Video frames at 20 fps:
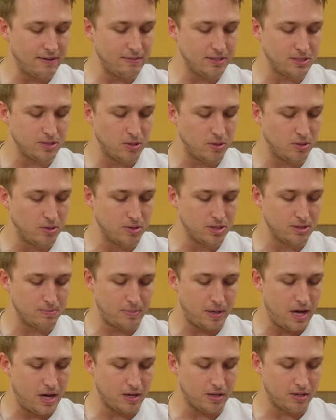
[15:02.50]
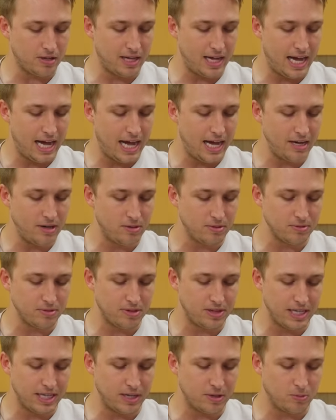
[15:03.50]
after this whole debacle, I don't
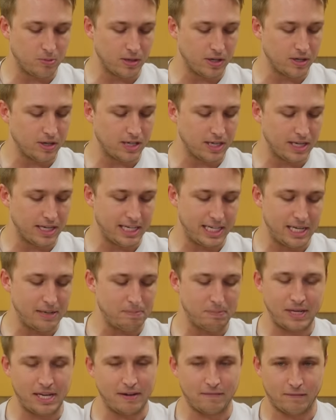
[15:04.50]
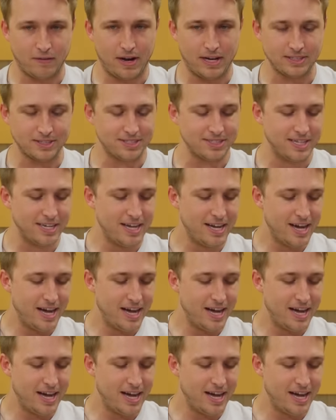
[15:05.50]
think we're going to keep being friends.